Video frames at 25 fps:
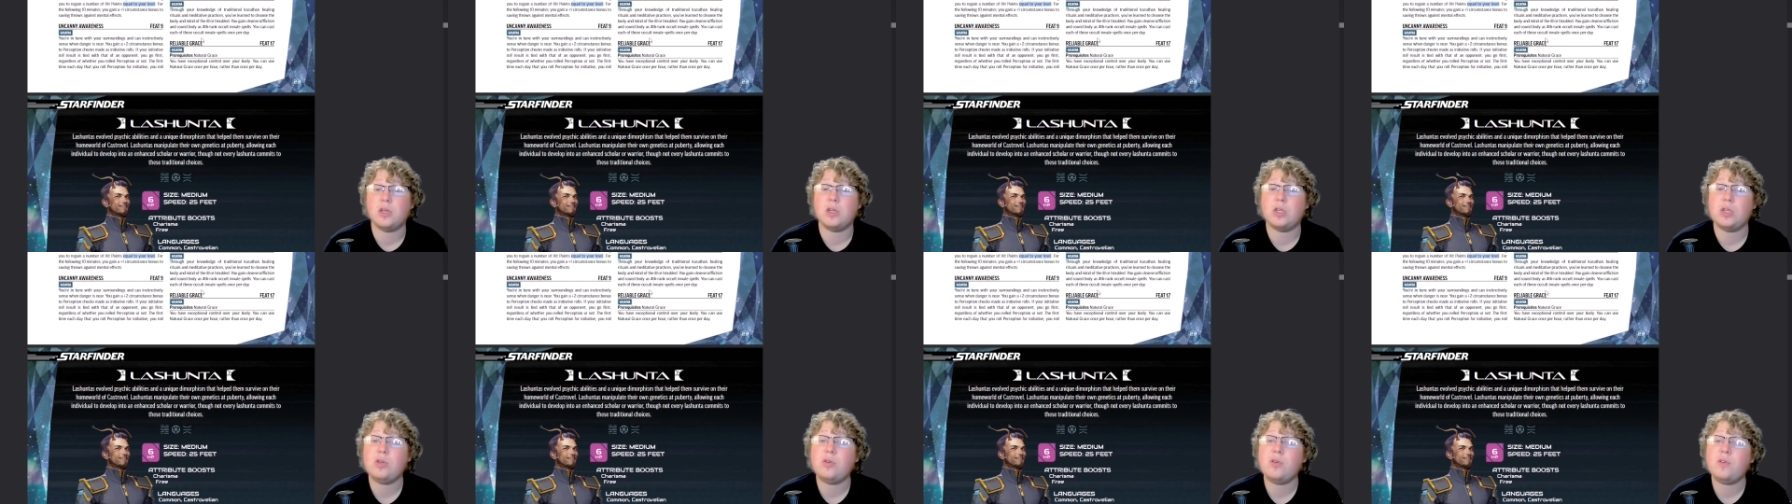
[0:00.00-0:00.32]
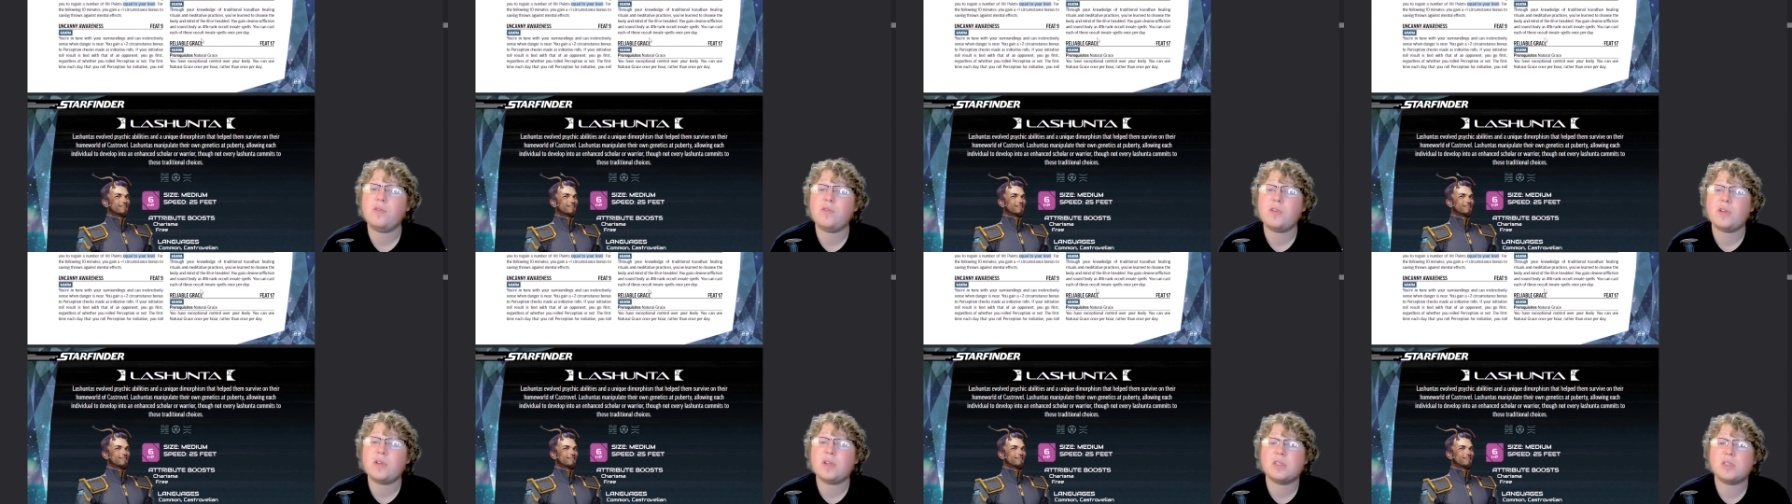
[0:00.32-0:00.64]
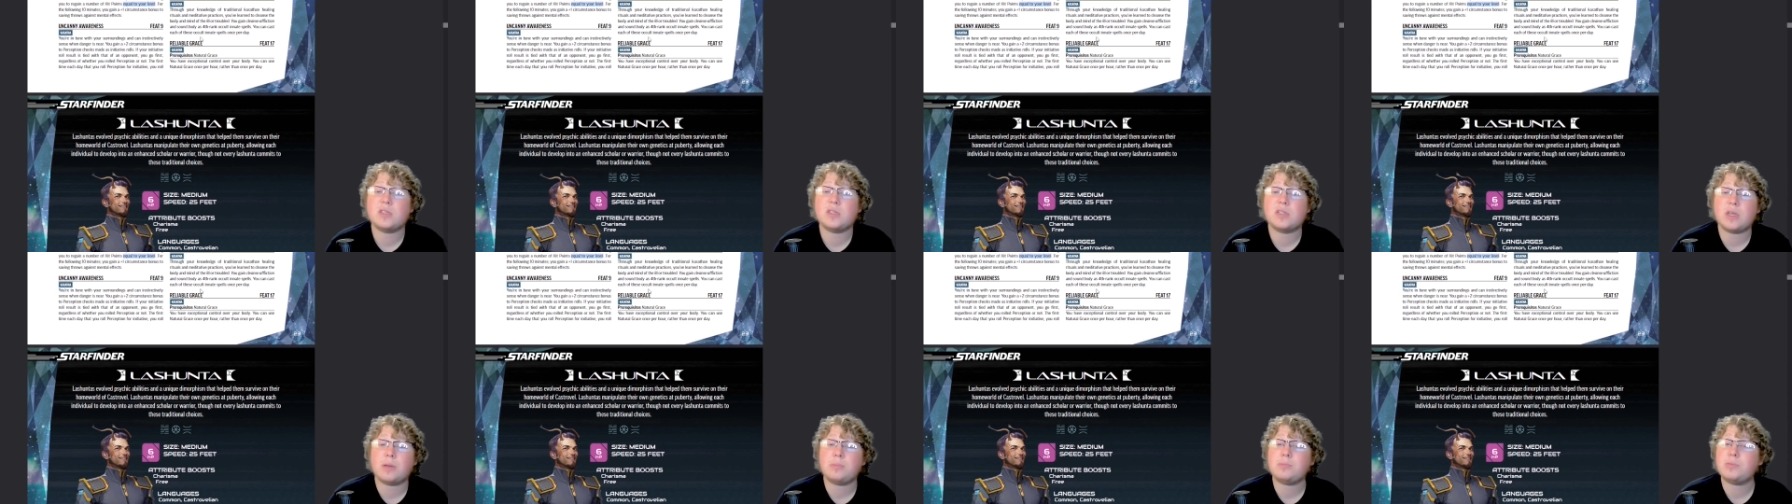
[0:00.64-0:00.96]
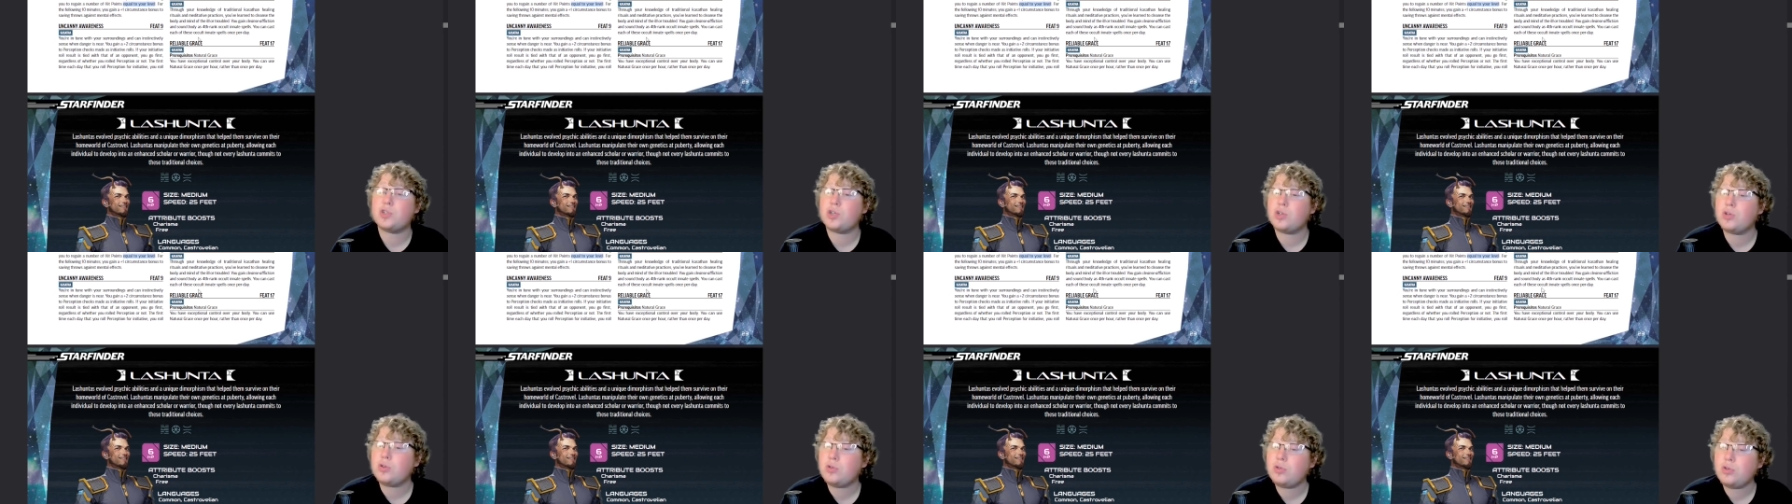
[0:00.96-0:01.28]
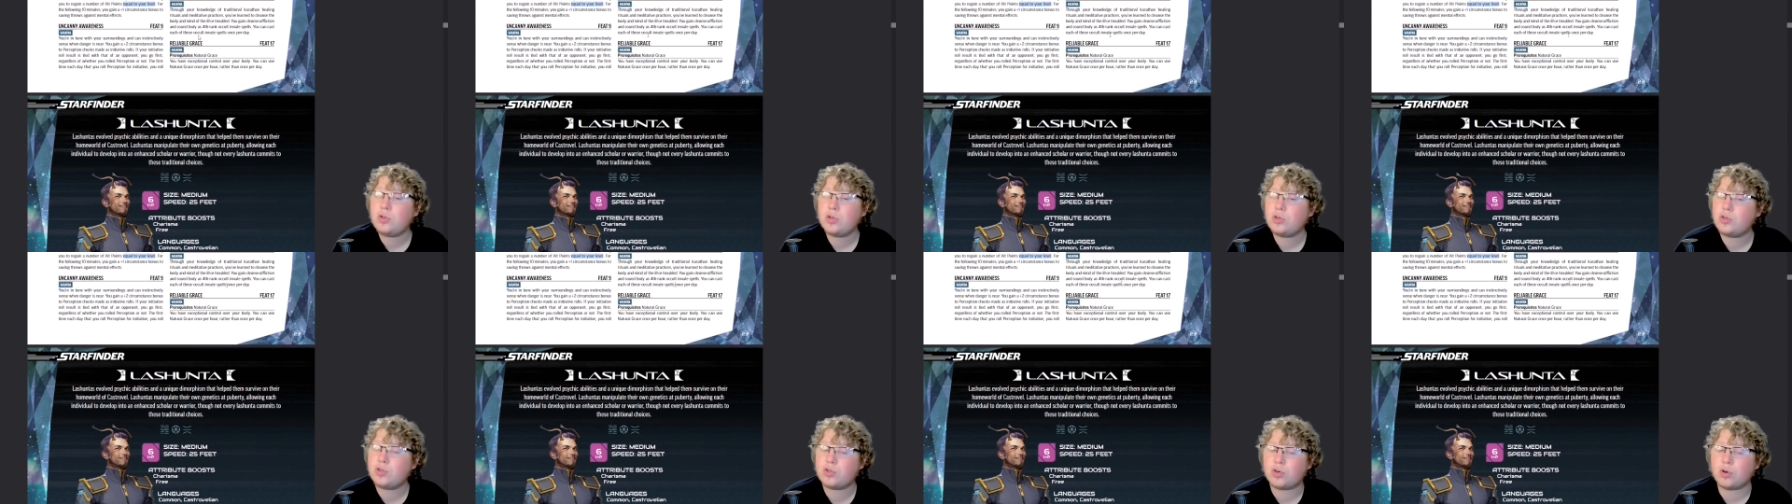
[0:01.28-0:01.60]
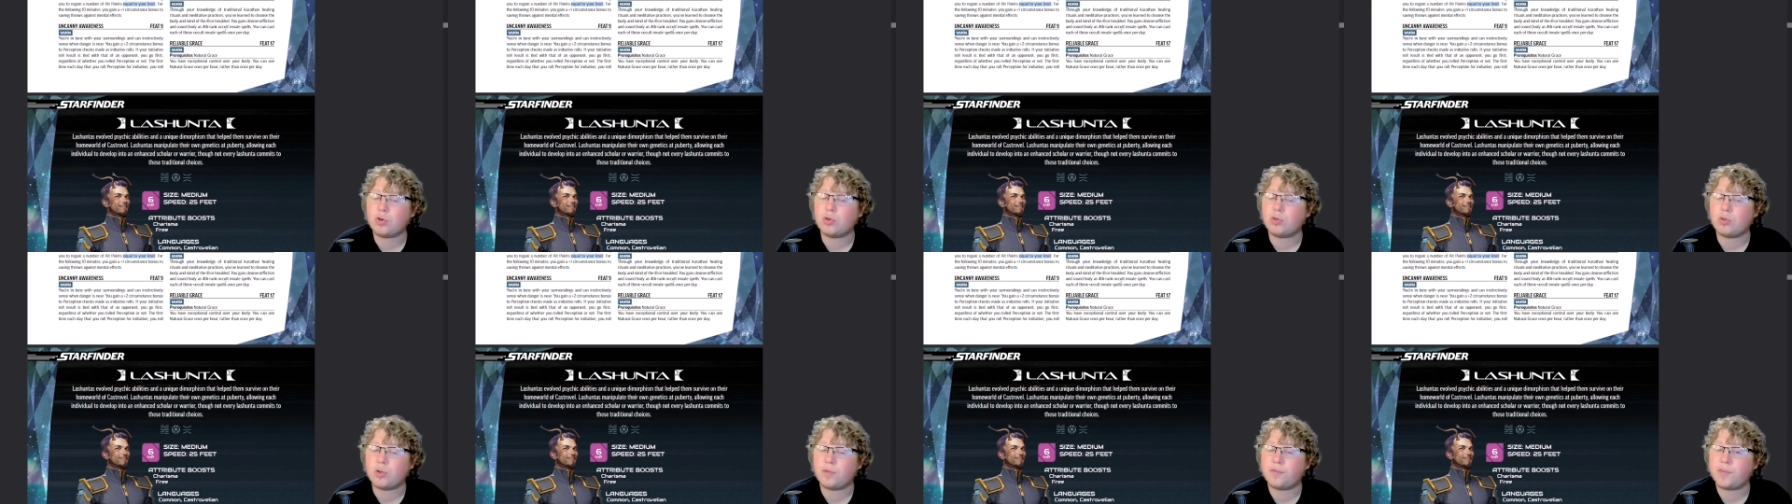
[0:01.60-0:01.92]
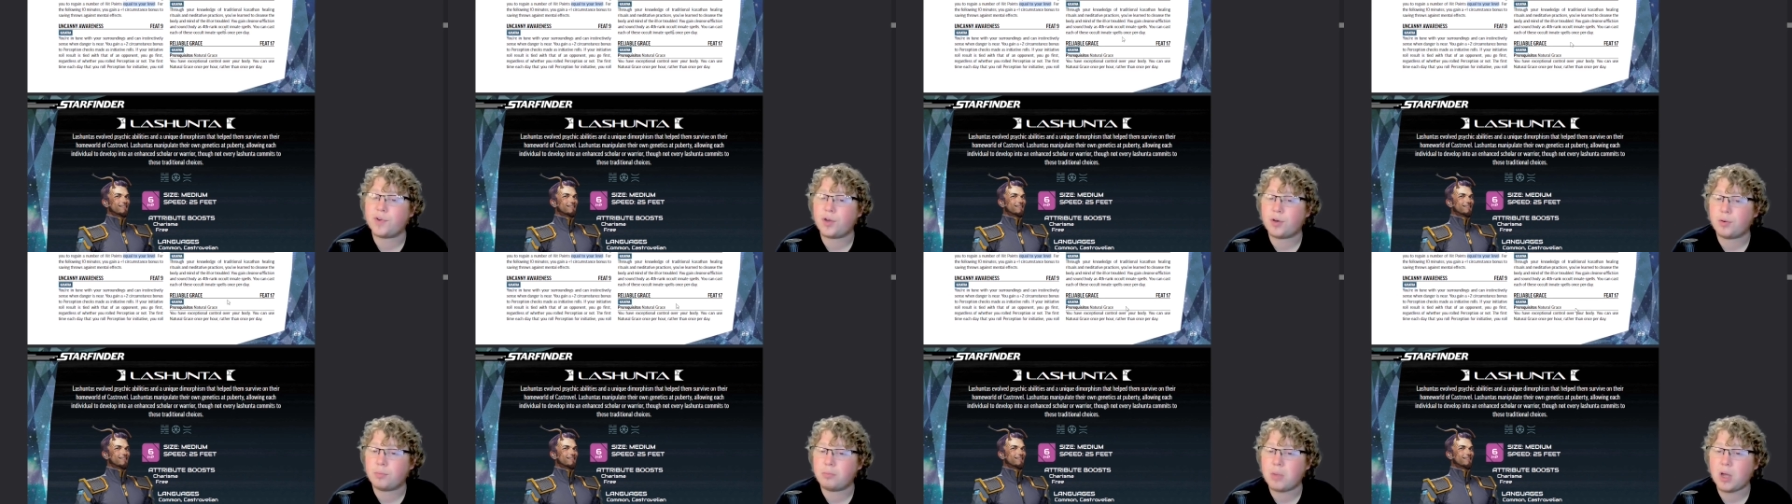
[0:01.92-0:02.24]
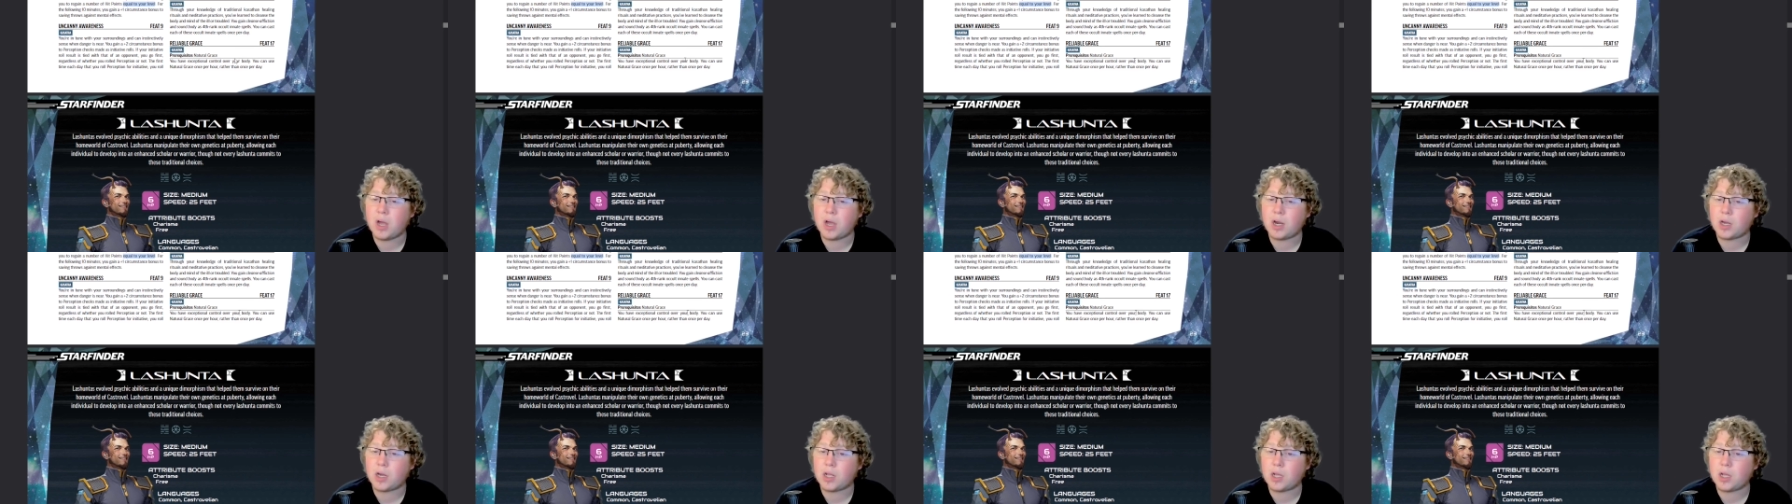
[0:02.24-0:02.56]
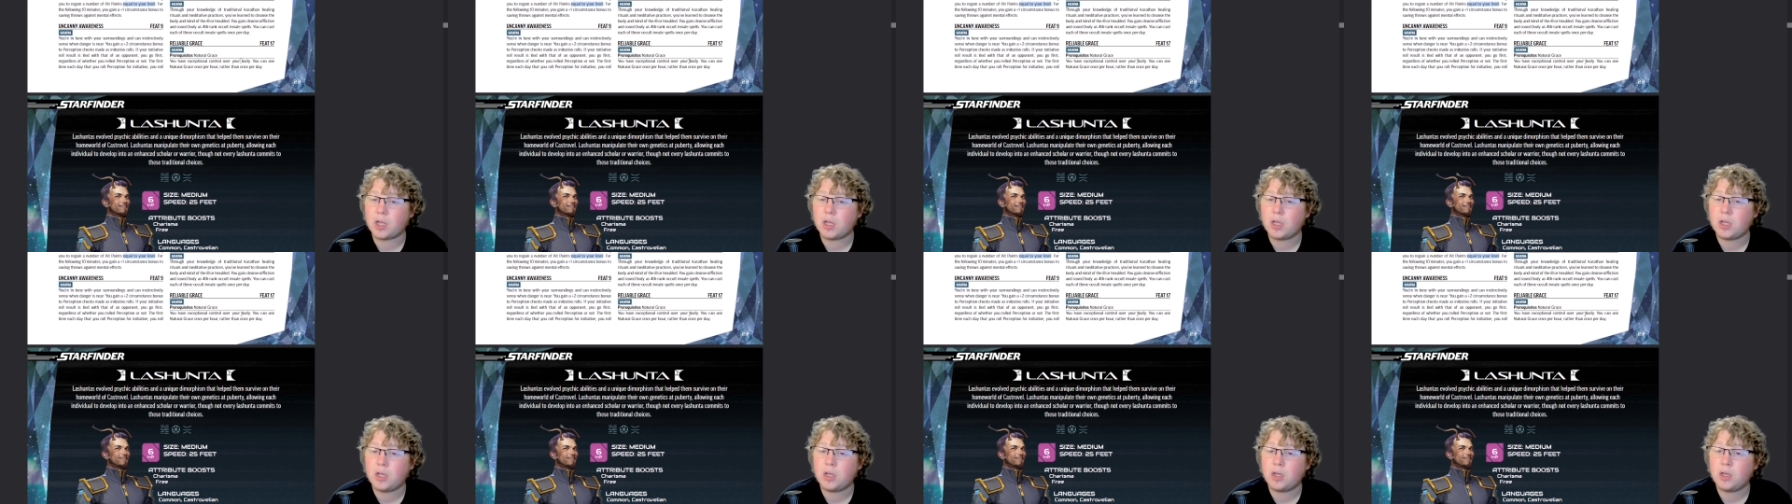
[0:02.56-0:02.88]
You have exceptional control over your body.